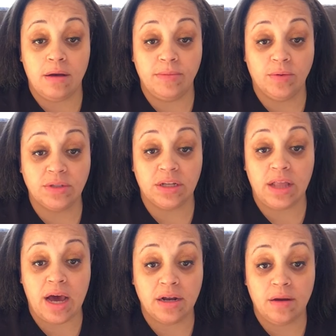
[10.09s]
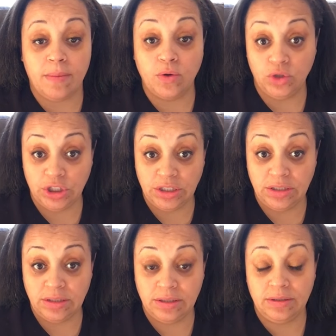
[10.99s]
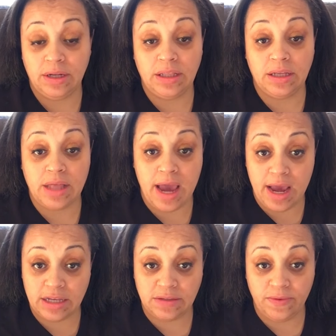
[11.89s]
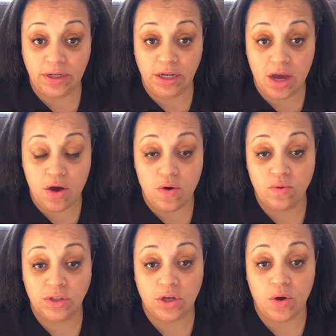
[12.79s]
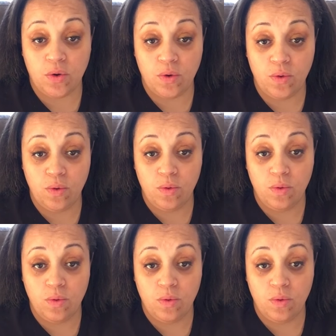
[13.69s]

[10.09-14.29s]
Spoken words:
There was a lot of commotion in the last video, so